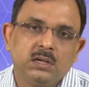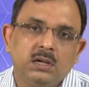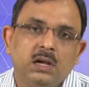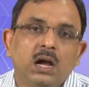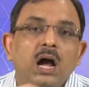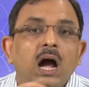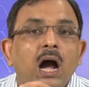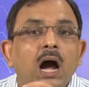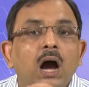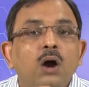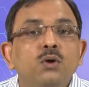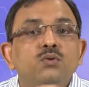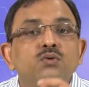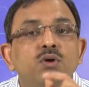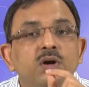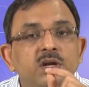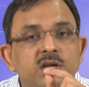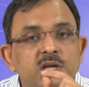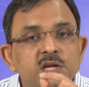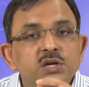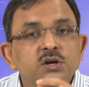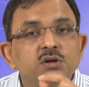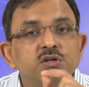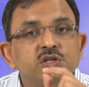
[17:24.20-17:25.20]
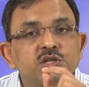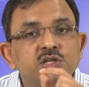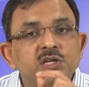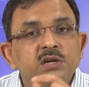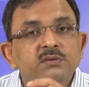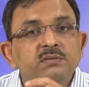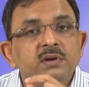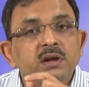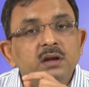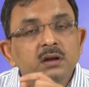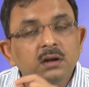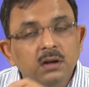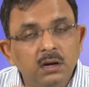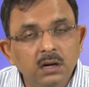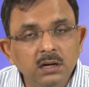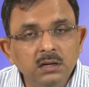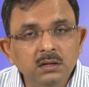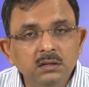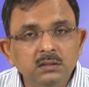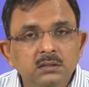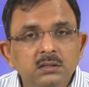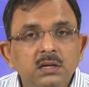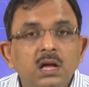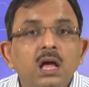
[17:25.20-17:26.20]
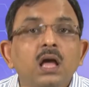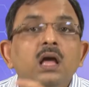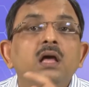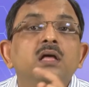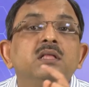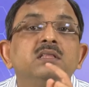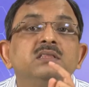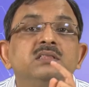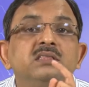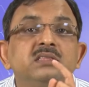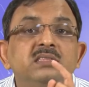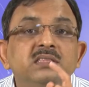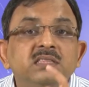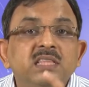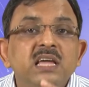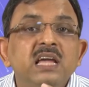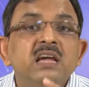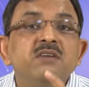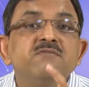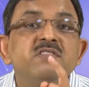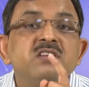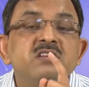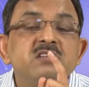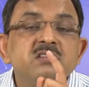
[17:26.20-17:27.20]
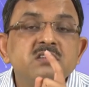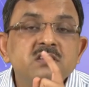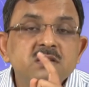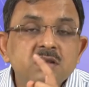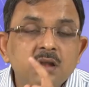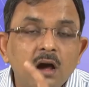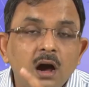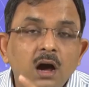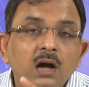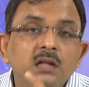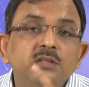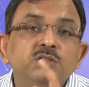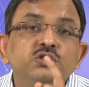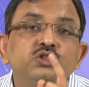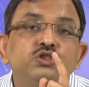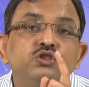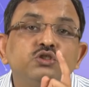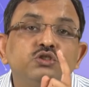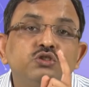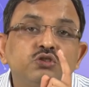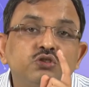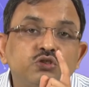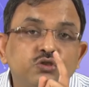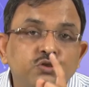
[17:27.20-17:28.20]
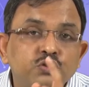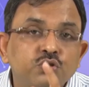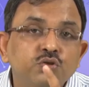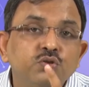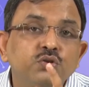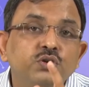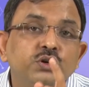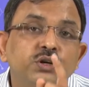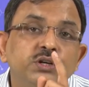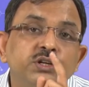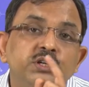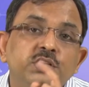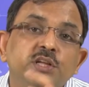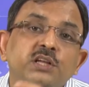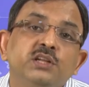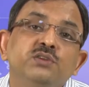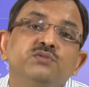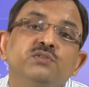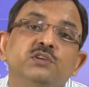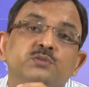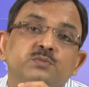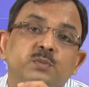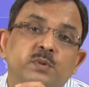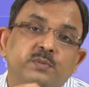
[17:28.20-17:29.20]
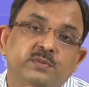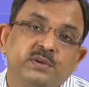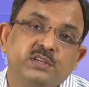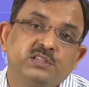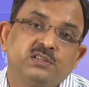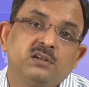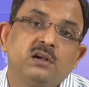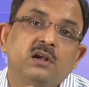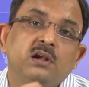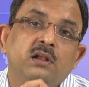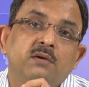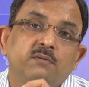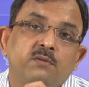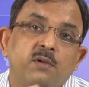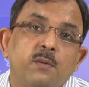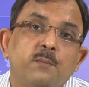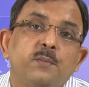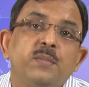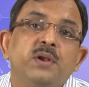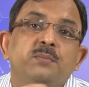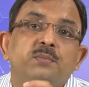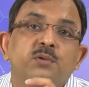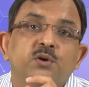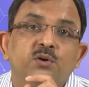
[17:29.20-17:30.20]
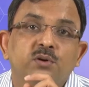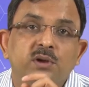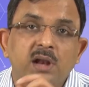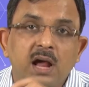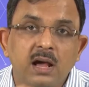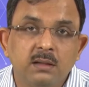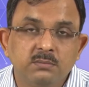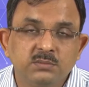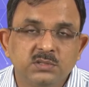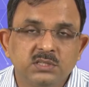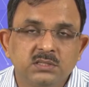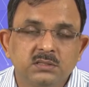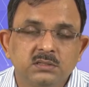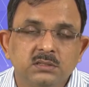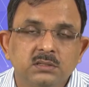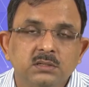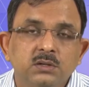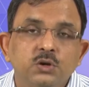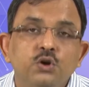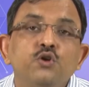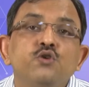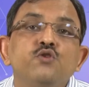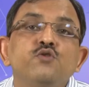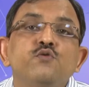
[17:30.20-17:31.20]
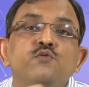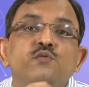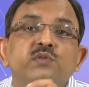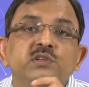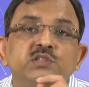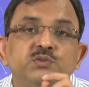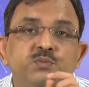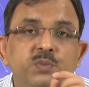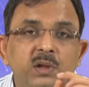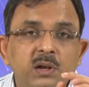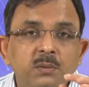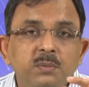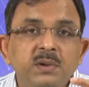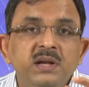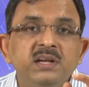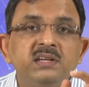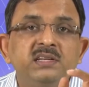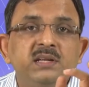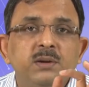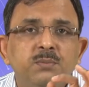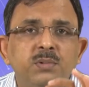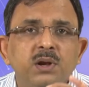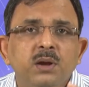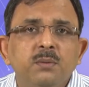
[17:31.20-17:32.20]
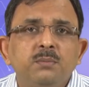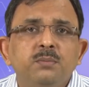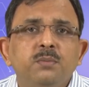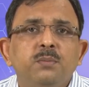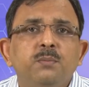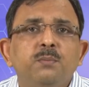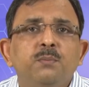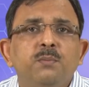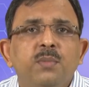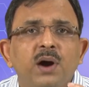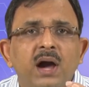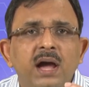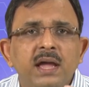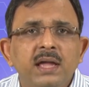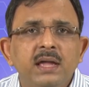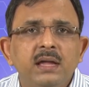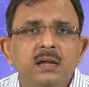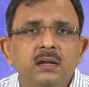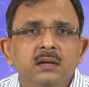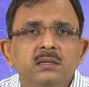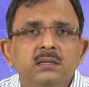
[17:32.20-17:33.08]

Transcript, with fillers: How or he or she will learn? They will learn through continuous professional development programs, which will be developed by